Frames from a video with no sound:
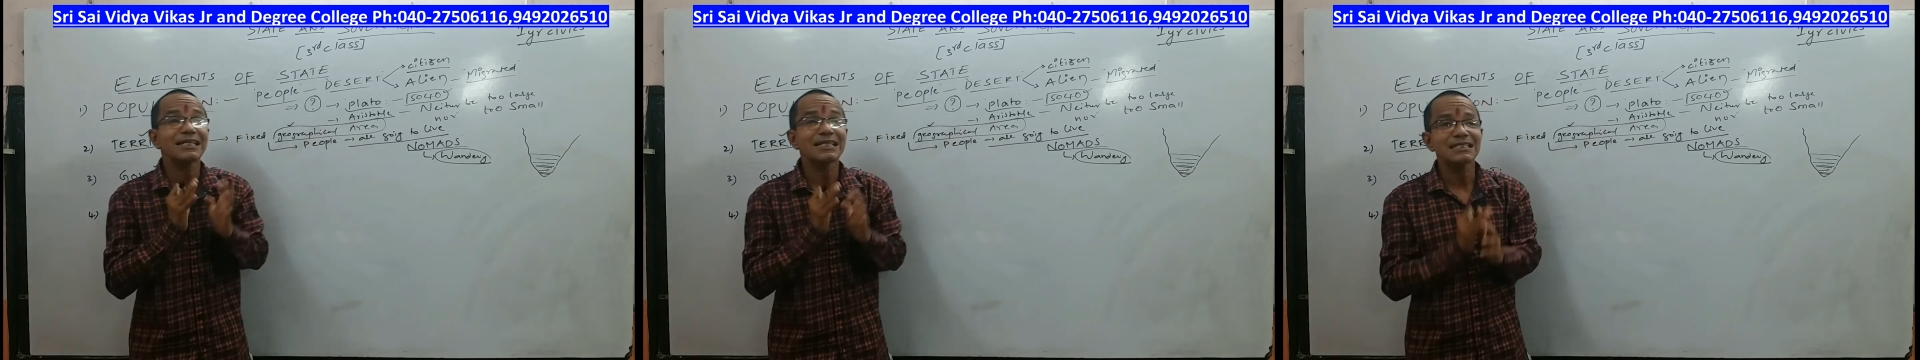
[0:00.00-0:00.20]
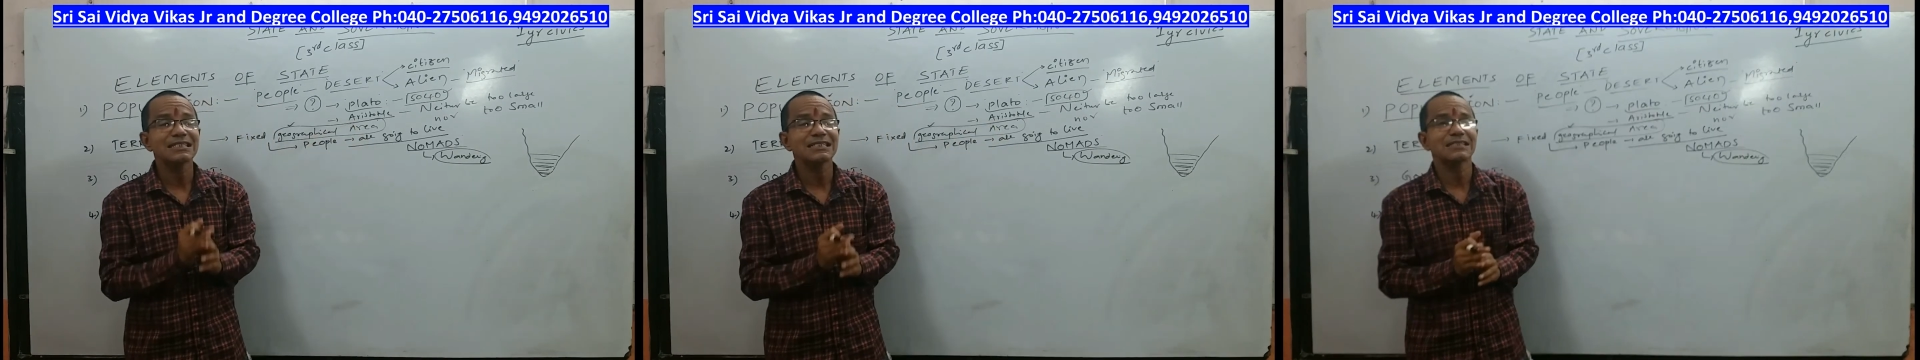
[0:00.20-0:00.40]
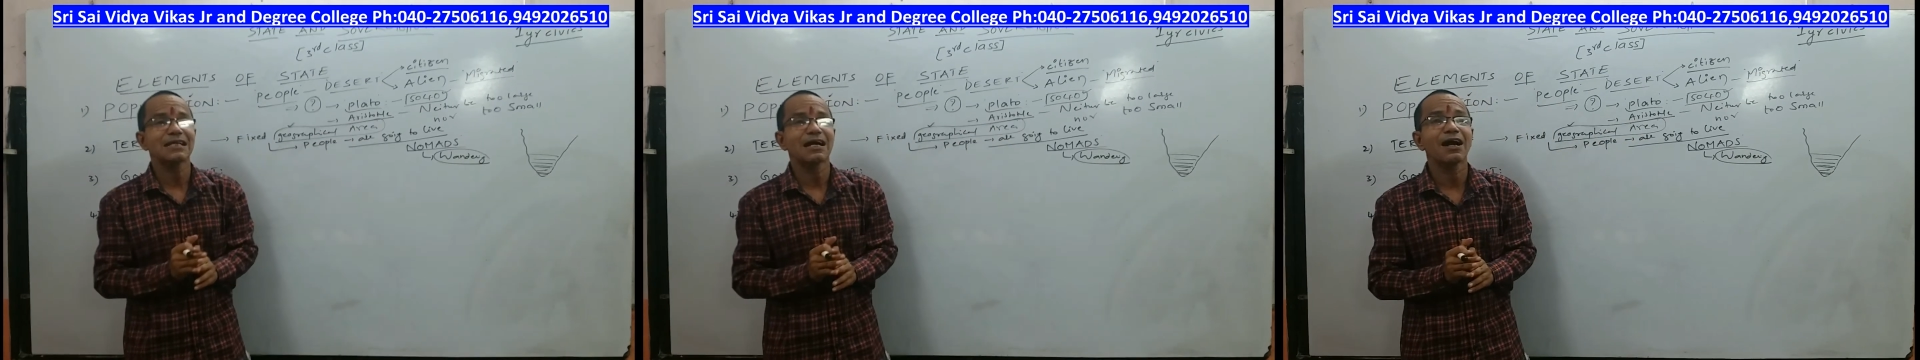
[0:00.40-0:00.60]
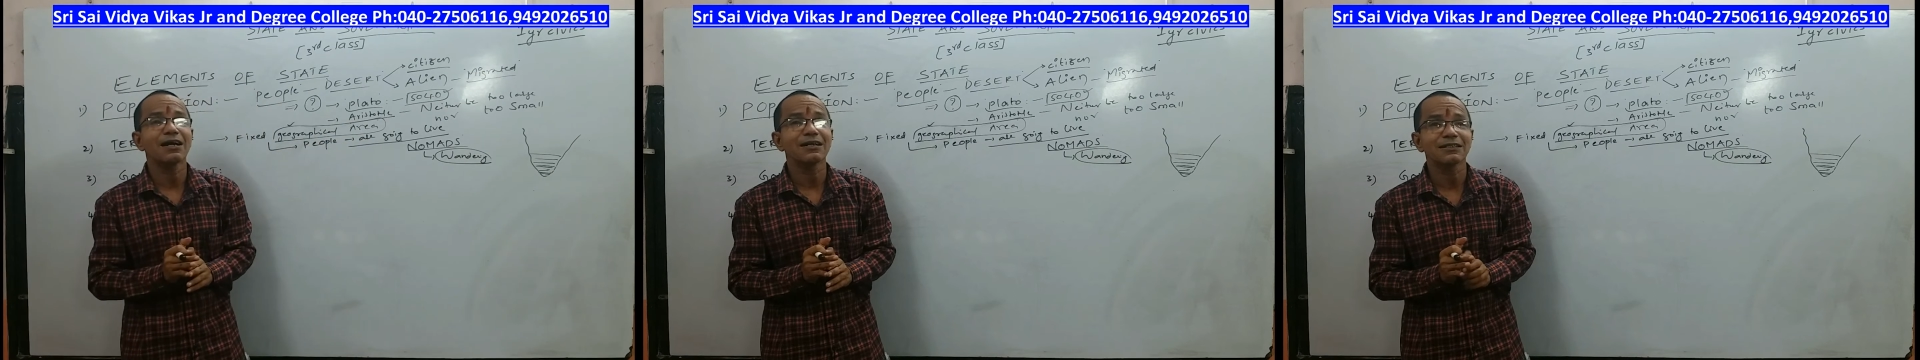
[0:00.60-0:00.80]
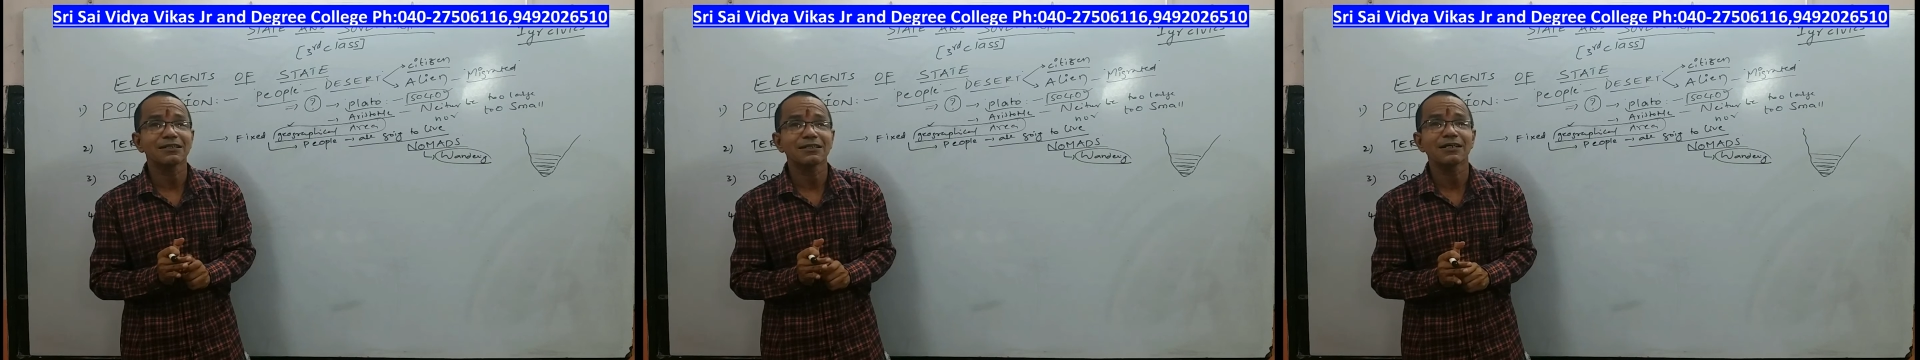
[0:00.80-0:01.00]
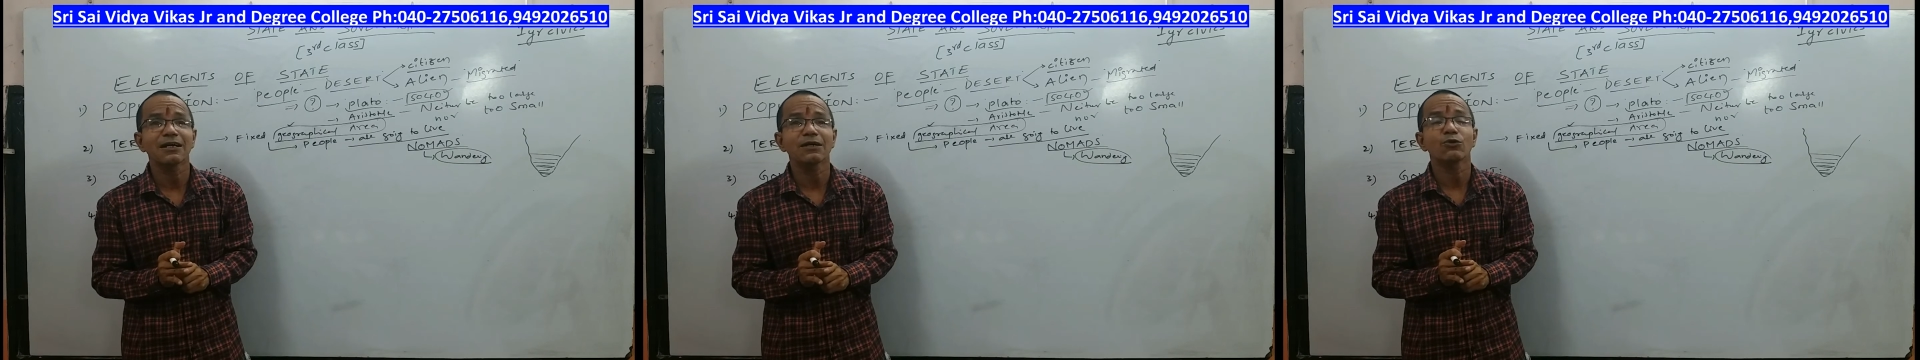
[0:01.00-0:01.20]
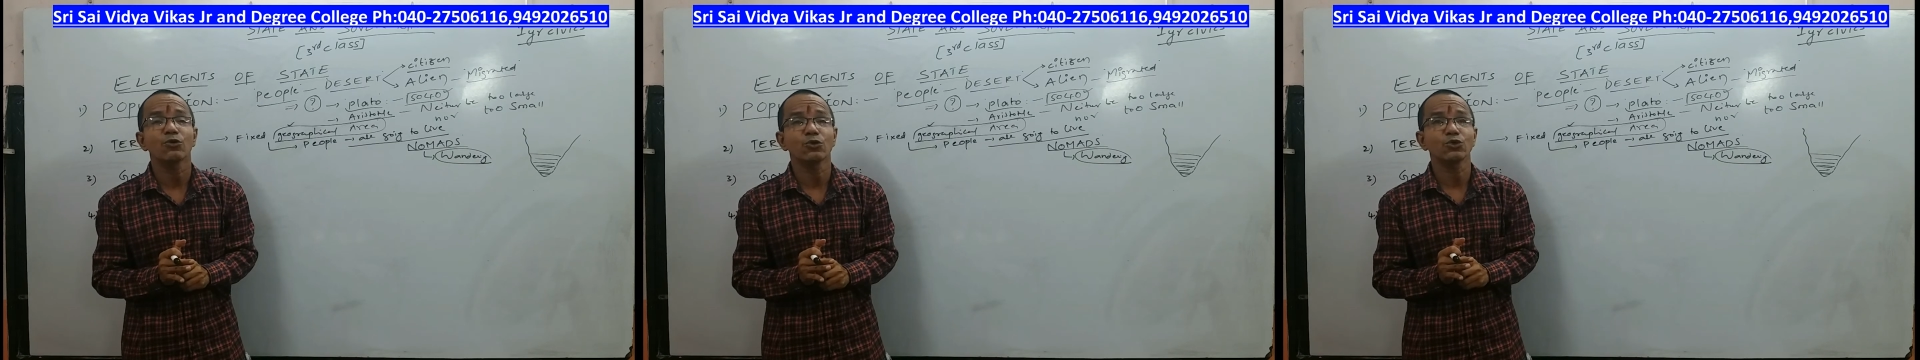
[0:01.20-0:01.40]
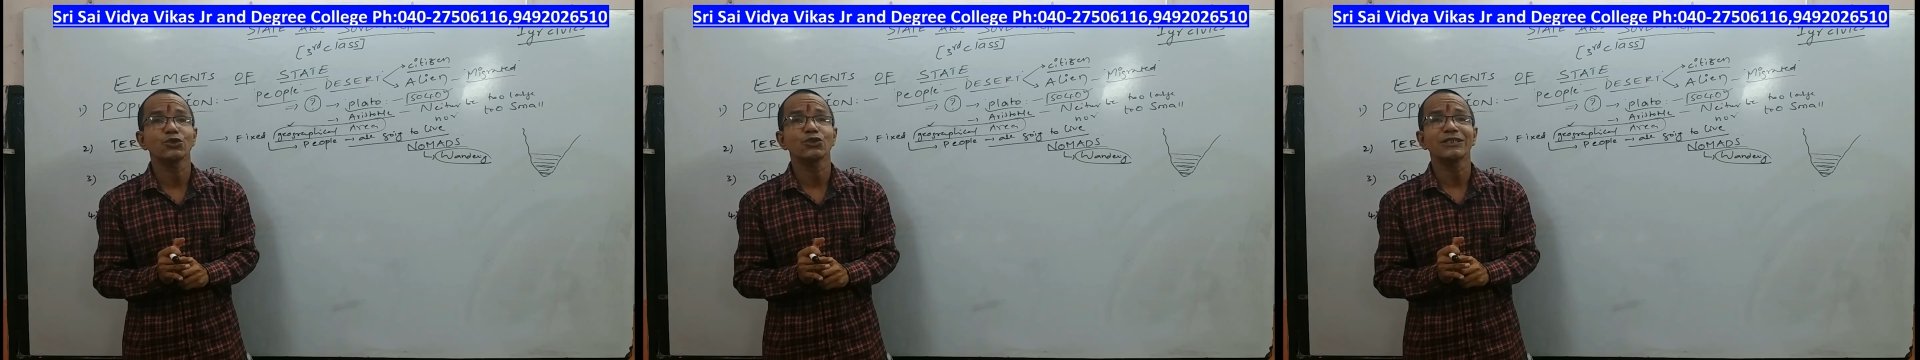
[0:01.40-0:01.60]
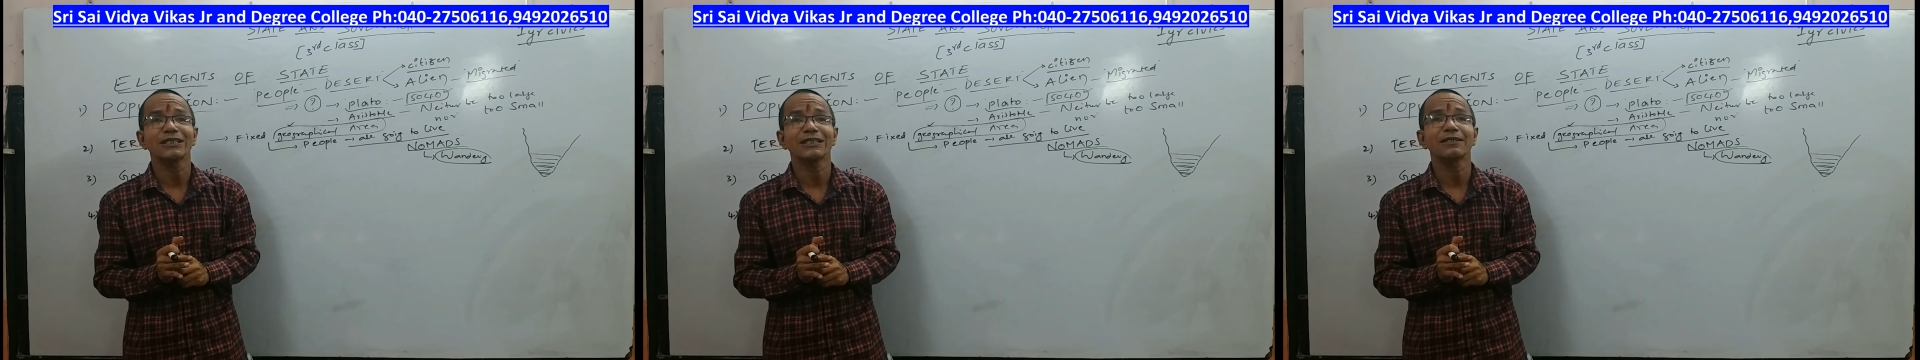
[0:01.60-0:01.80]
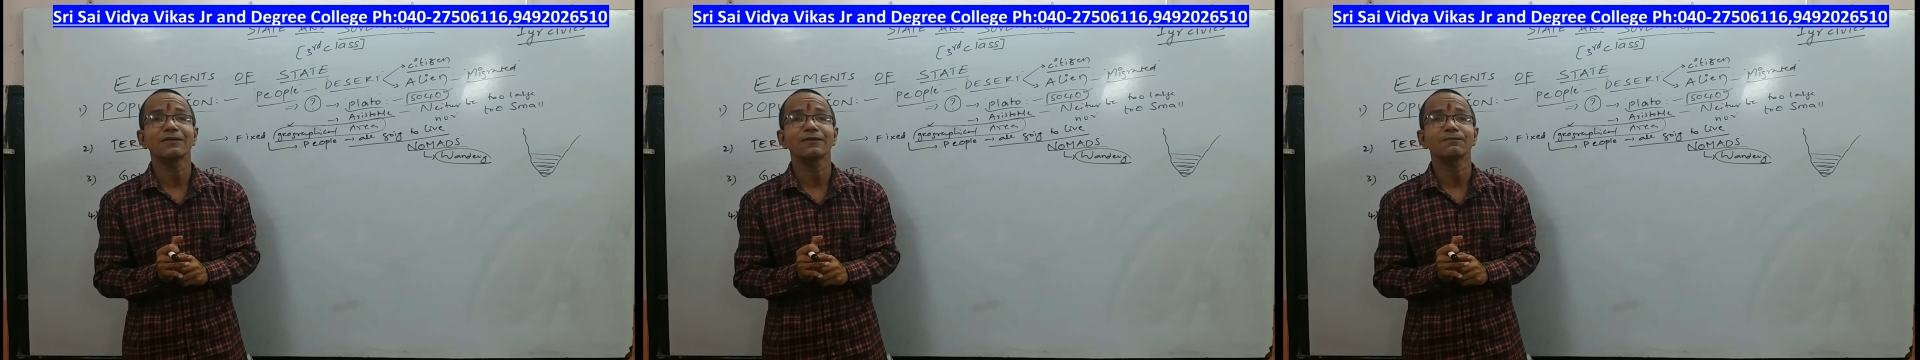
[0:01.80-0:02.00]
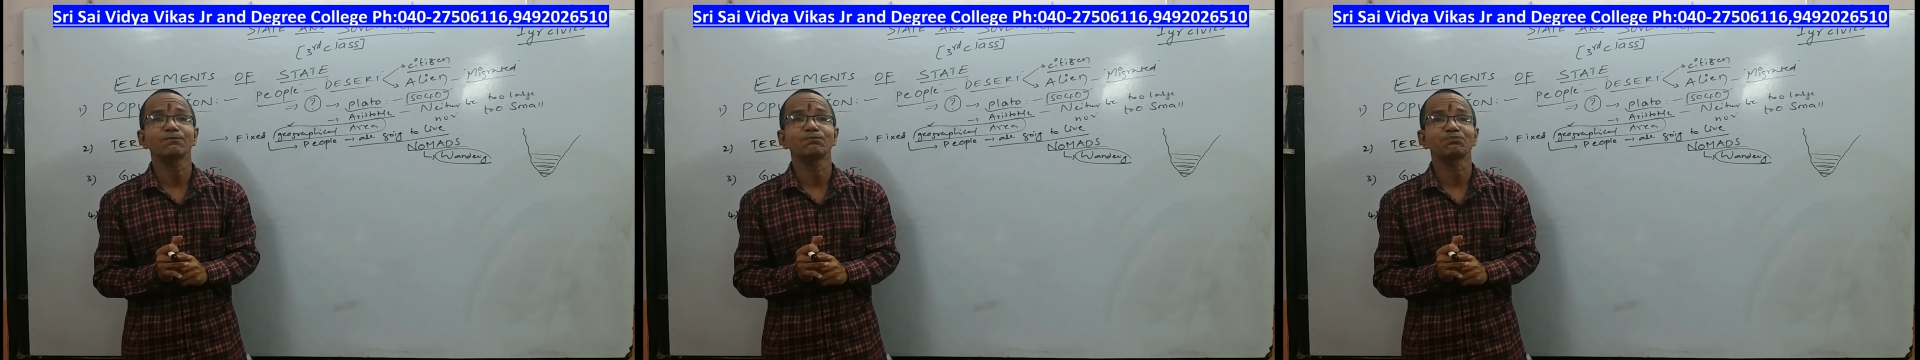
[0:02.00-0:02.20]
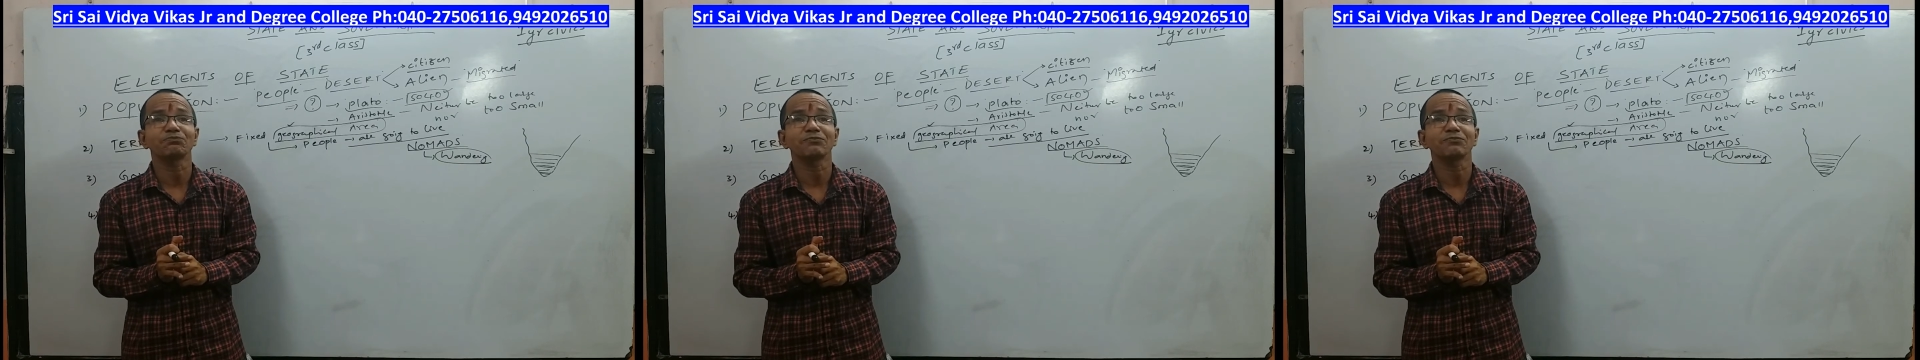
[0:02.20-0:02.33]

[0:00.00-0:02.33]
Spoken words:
is not the question.